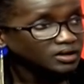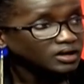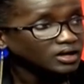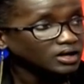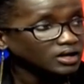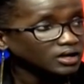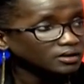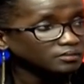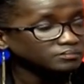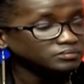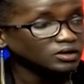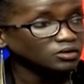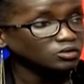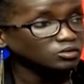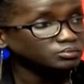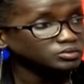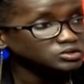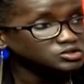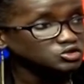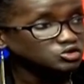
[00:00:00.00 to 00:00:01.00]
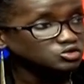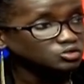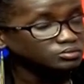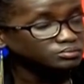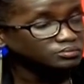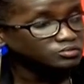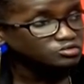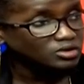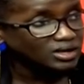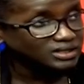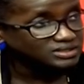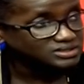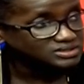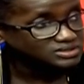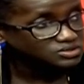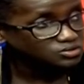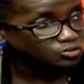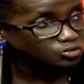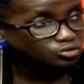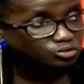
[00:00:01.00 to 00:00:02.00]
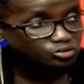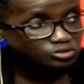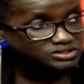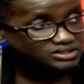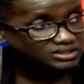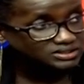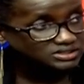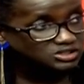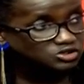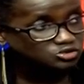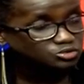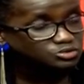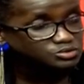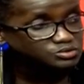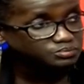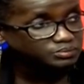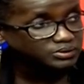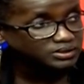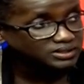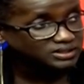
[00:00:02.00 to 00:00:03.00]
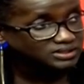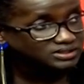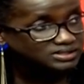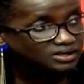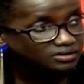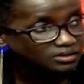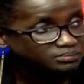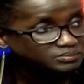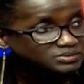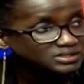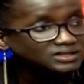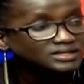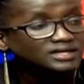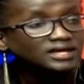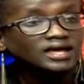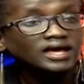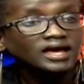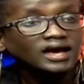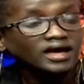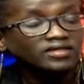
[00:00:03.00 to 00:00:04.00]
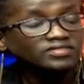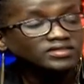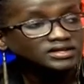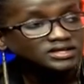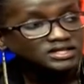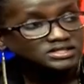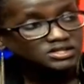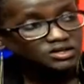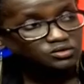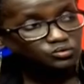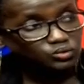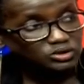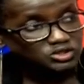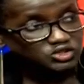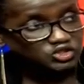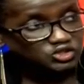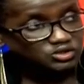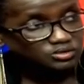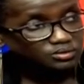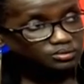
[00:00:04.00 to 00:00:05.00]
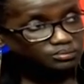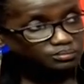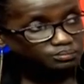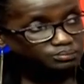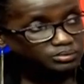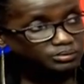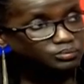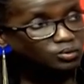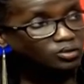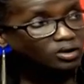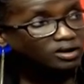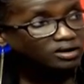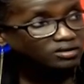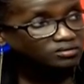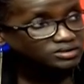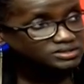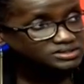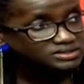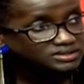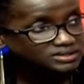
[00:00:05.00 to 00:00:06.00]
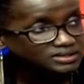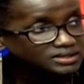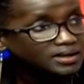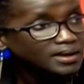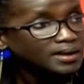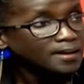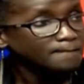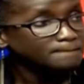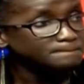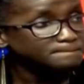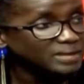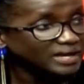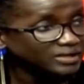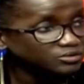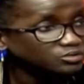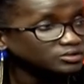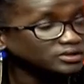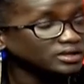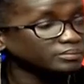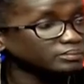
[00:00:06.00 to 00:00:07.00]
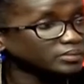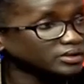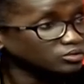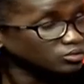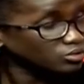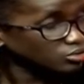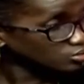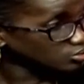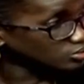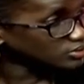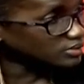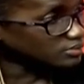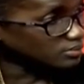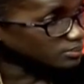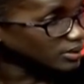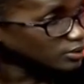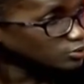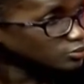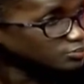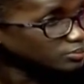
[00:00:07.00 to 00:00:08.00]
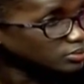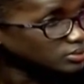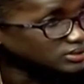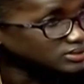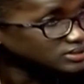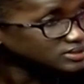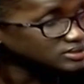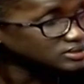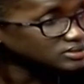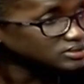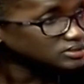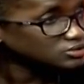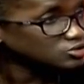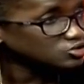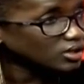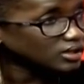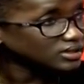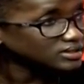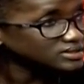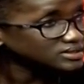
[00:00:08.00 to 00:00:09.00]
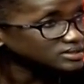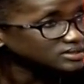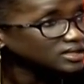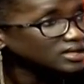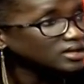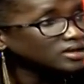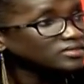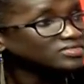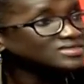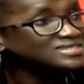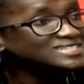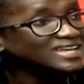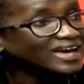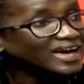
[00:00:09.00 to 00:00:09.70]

um, the opposition rallies or consultations being interrupted, and the nature in which people are arrested, bundled up, and thrown at the back of police trucks, these are